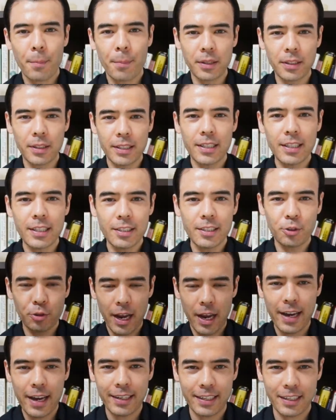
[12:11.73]
Please do
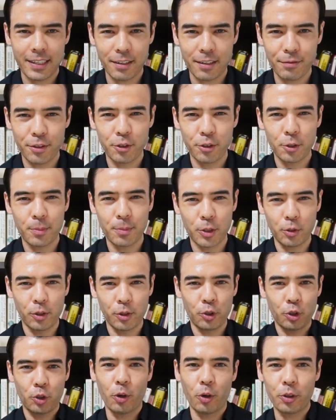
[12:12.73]
not get confused between
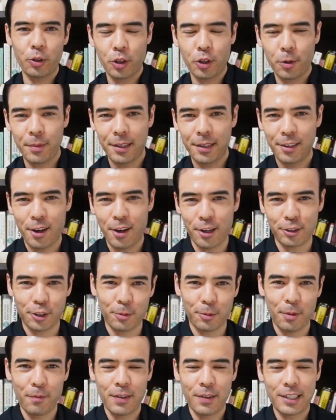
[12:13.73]
short-term and
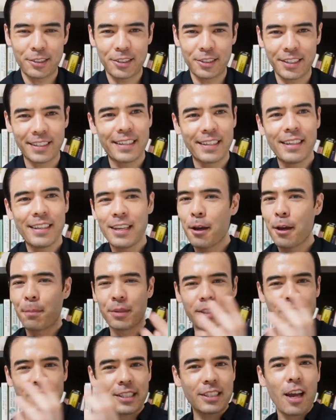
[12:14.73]
long-term investing.
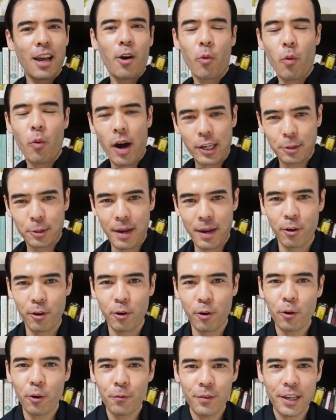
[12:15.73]
Please watch my
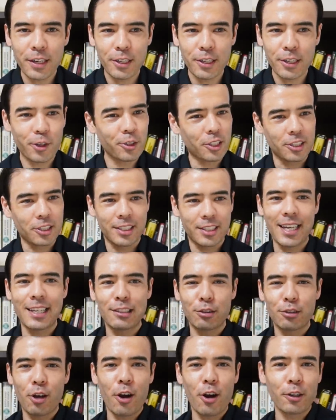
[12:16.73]
old videos. It
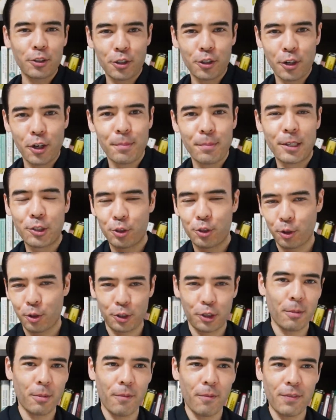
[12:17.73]
says long-term and
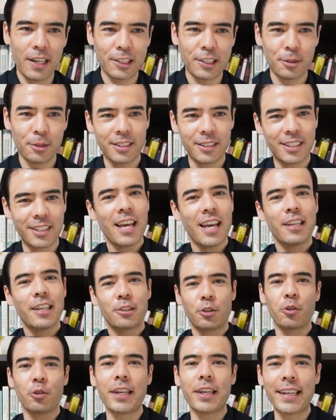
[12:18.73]
short-term investments
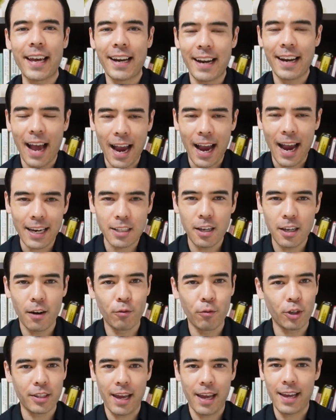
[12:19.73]
so you can get an idea of
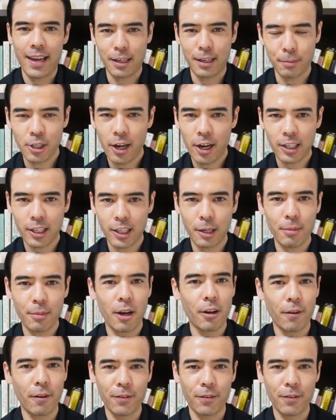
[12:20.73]
what the heck I'm talking about.